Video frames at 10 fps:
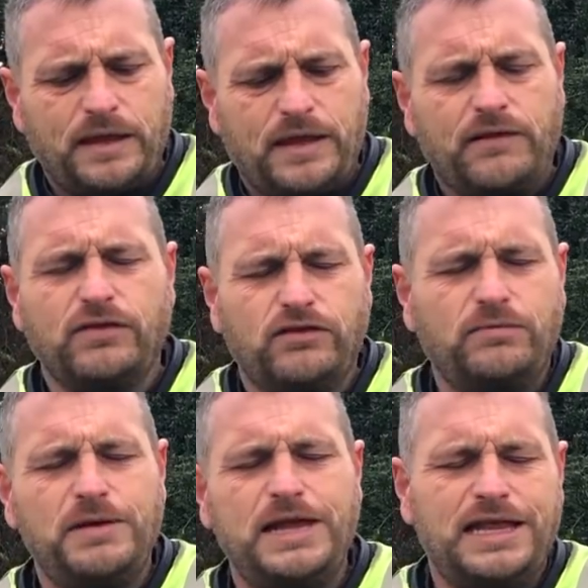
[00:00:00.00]
giving to
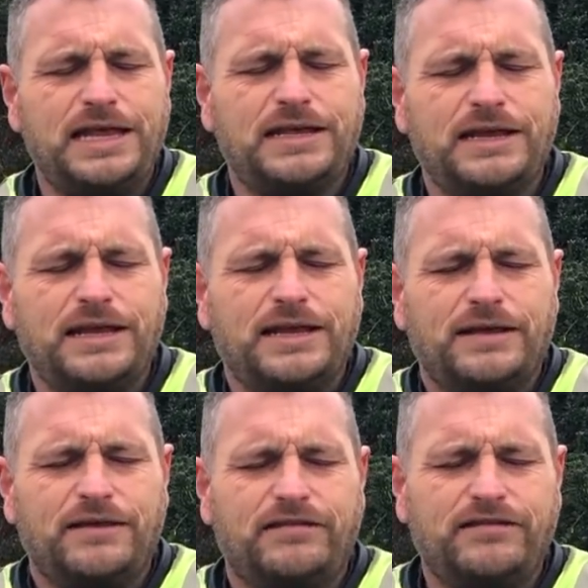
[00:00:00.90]
me the
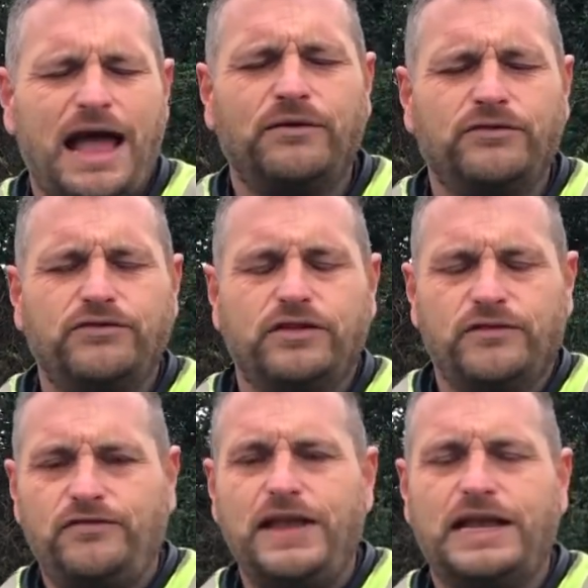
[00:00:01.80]
sounds and the
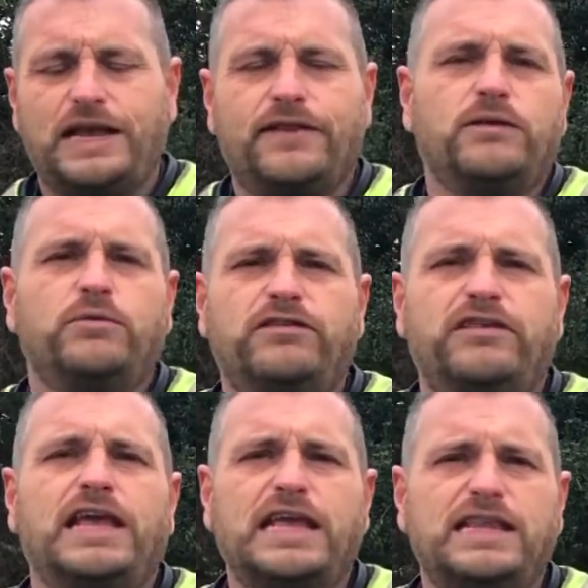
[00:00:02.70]
feeling that it was
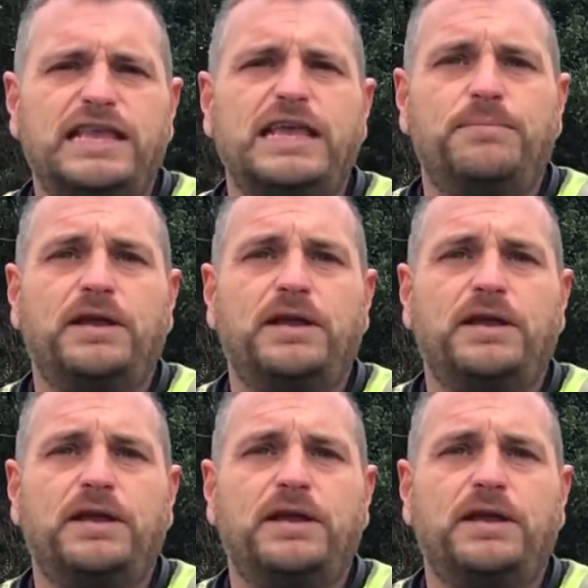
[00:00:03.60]
digging deep